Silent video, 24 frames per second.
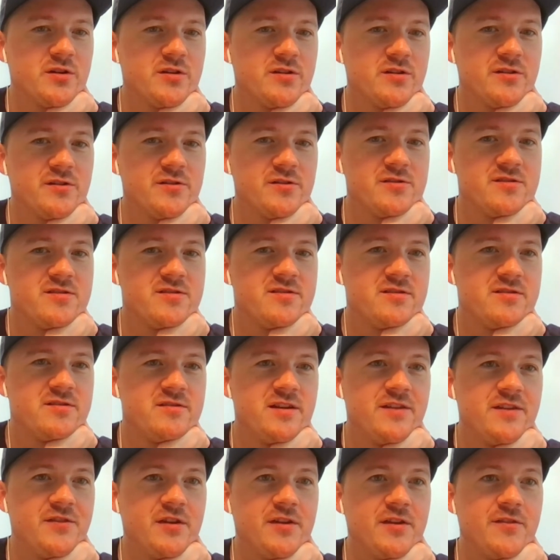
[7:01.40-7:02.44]
where
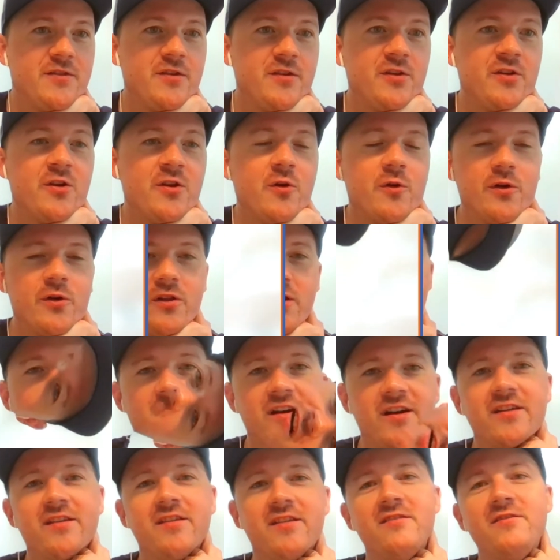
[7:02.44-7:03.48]
if you know where to
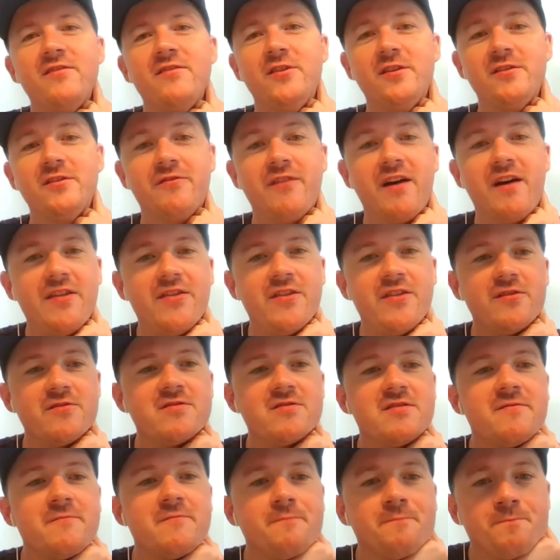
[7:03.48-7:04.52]
look, you can find
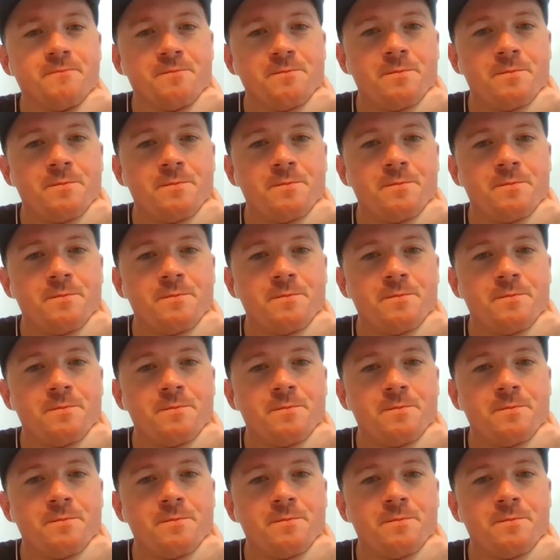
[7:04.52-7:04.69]
those.